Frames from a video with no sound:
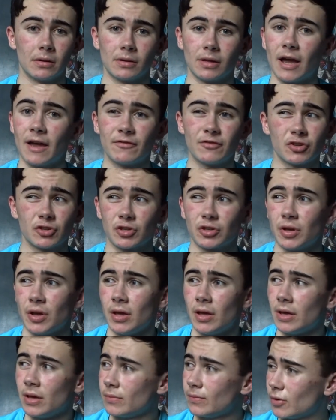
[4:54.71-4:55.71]
Life just
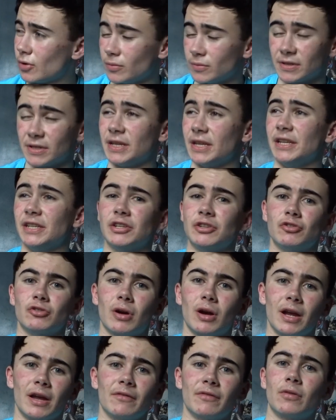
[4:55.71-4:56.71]
becomes an easy
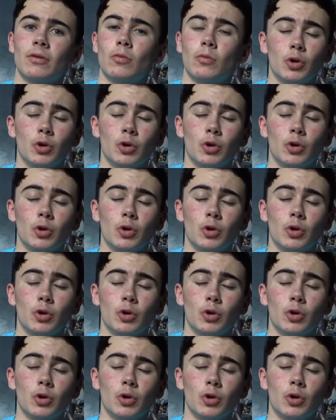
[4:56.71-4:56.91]
drive.